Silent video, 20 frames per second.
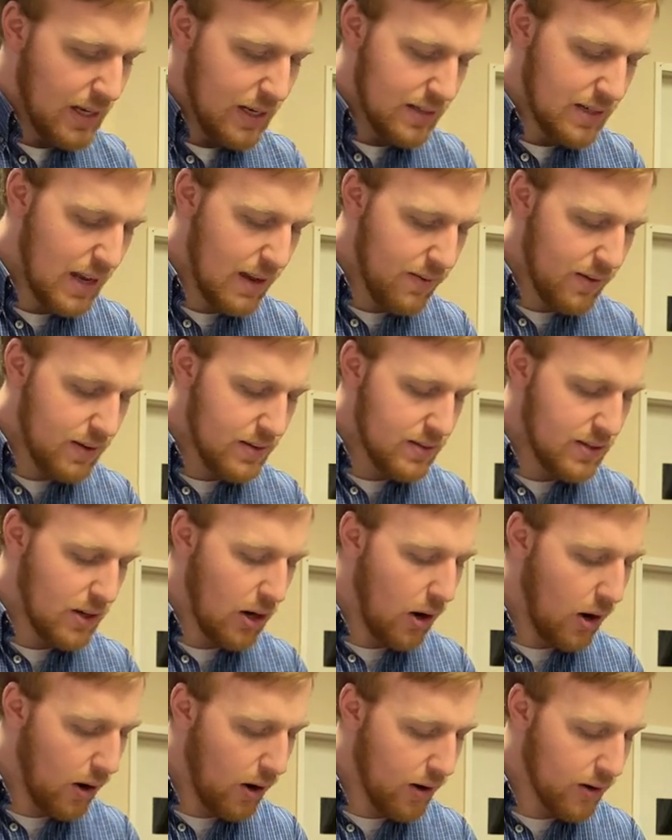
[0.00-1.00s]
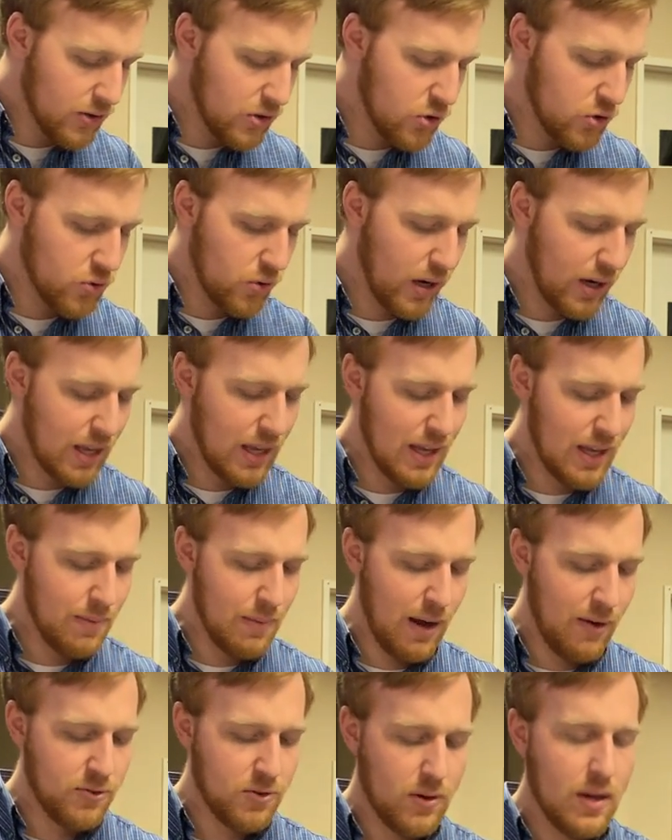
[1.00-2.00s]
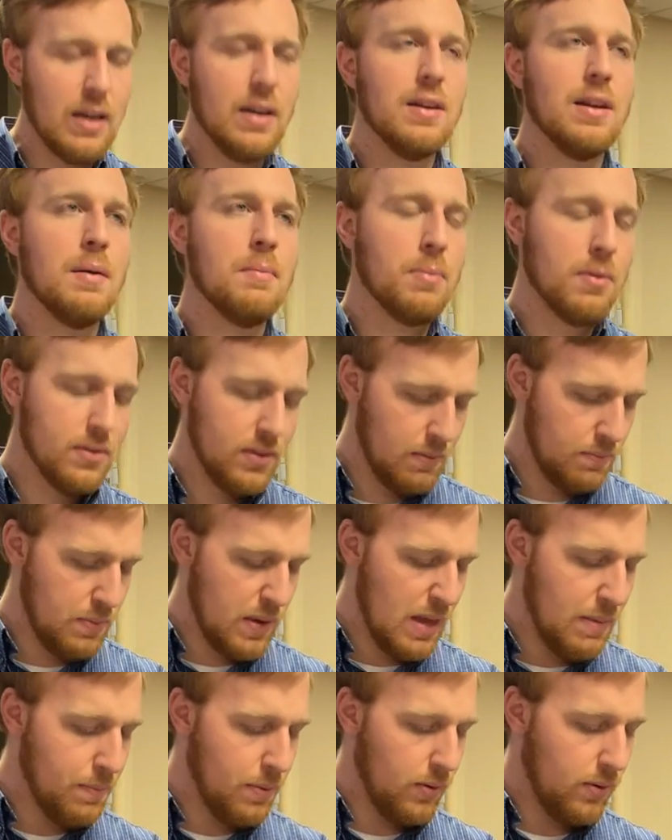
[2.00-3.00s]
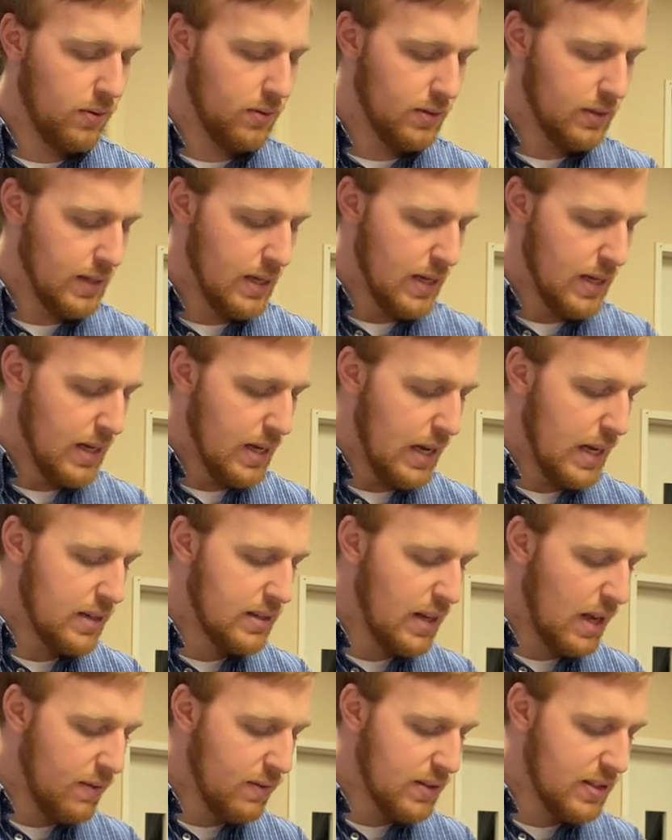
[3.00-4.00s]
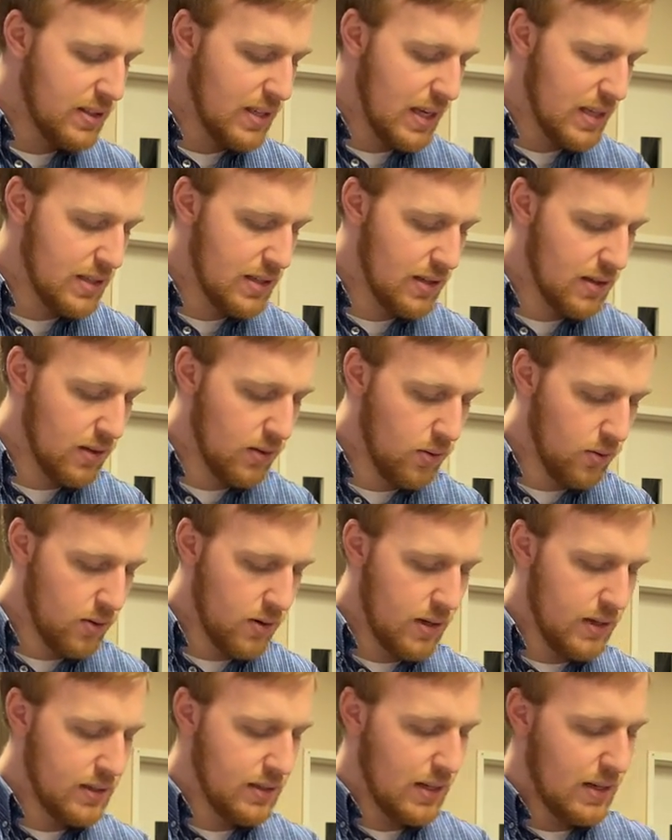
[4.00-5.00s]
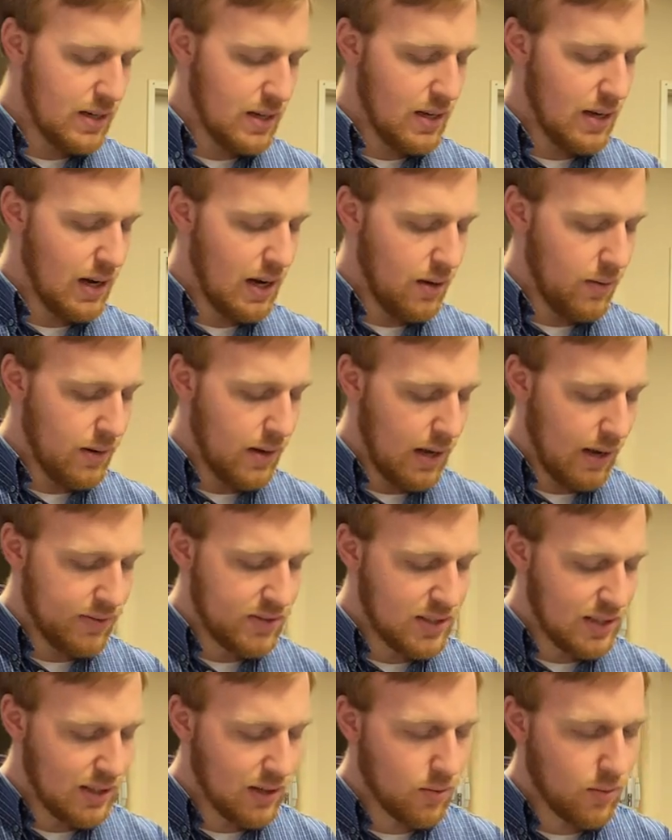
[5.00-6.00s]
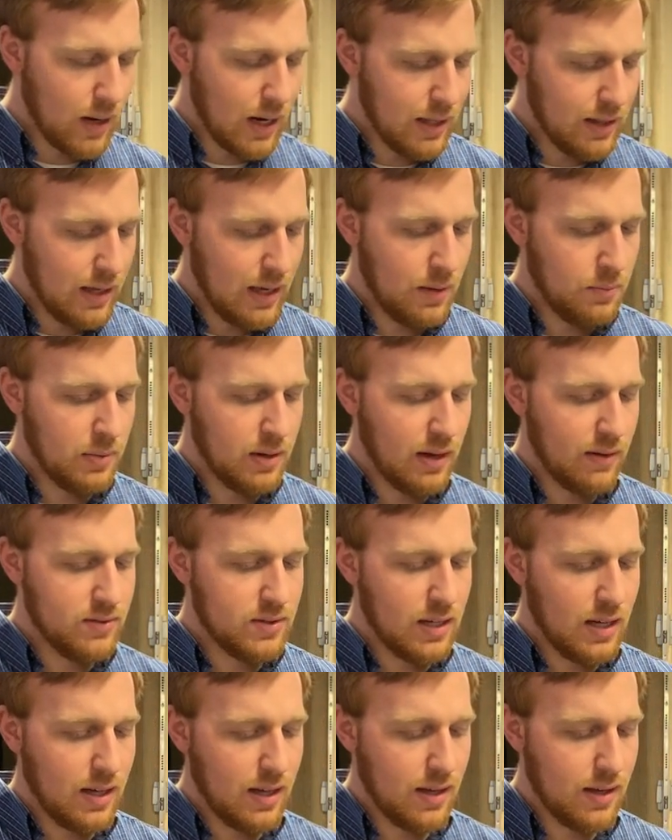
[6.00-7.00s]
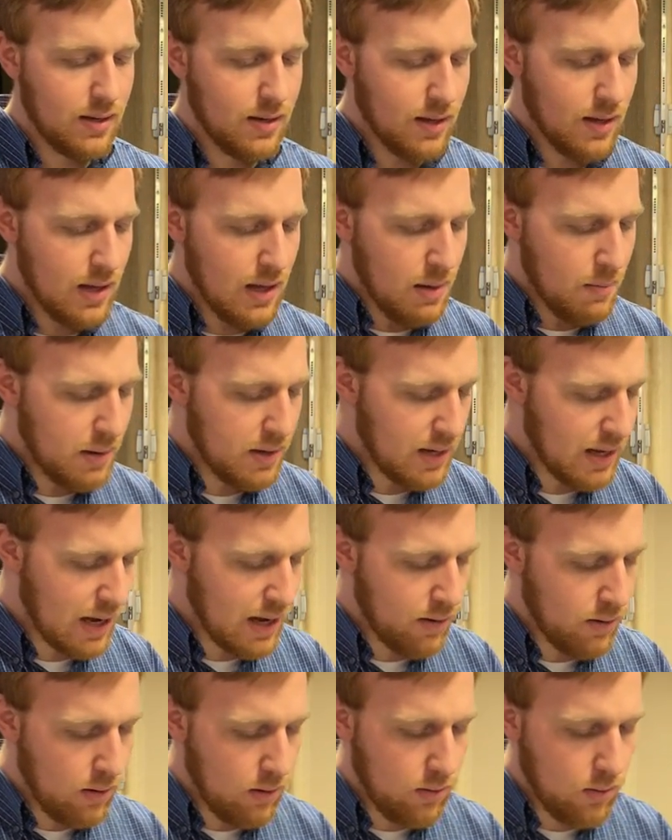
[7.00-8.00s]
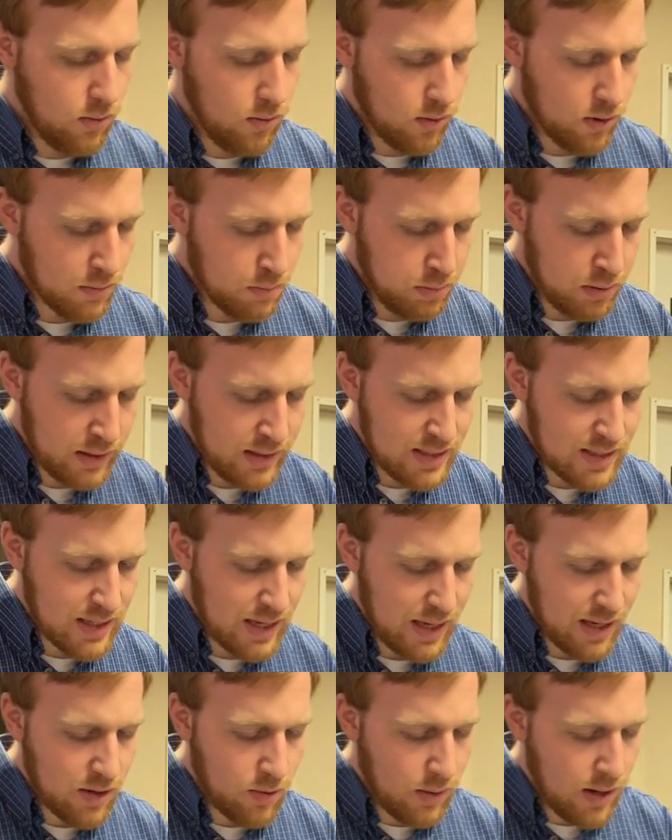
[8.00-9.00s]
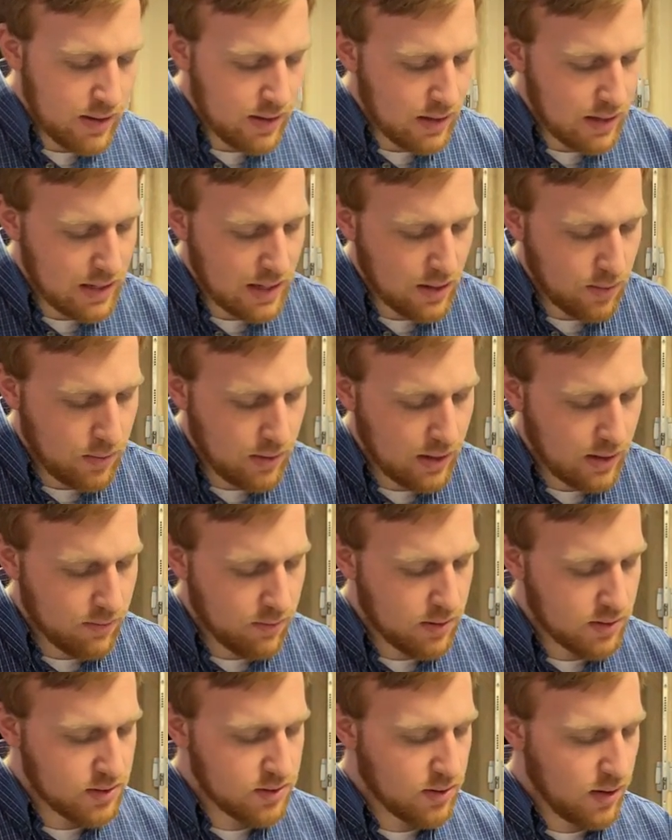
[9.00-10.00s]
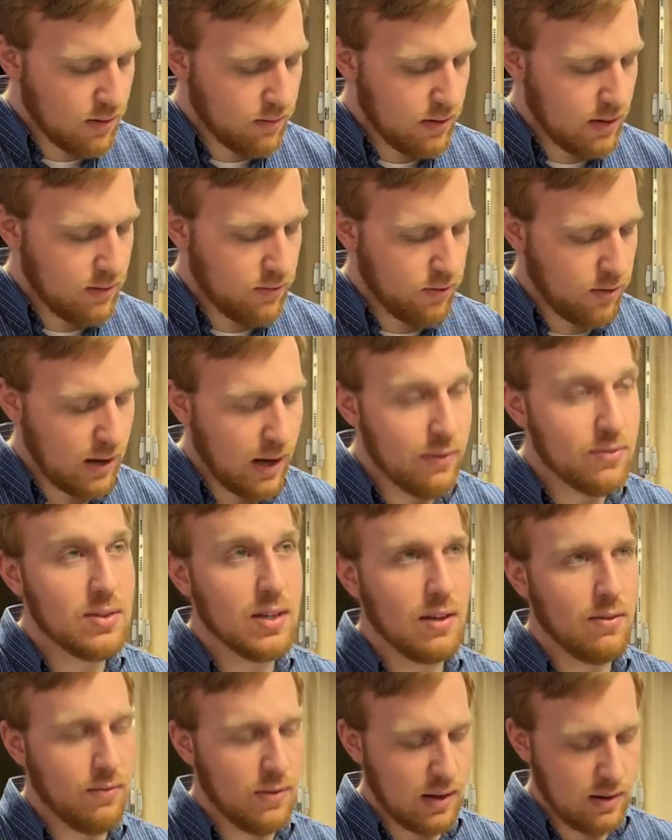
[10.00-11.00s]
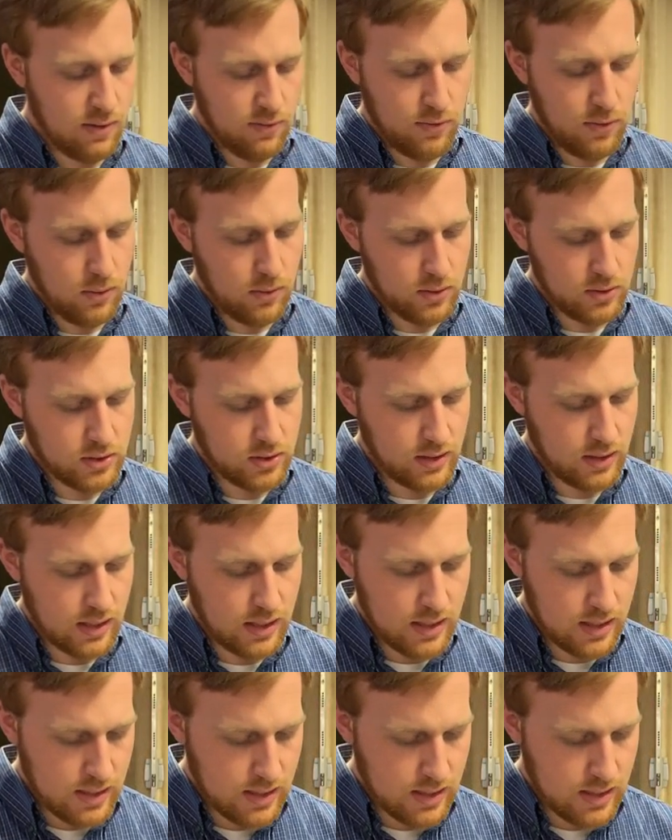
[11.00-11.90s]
David's heart struck him after he numbered the people, and David said to the Lord, he said to Yahweh, I've sinned greatly in what I've done, but now, O Lord, please take away the iniquity of your servant, for I've done very foolishly.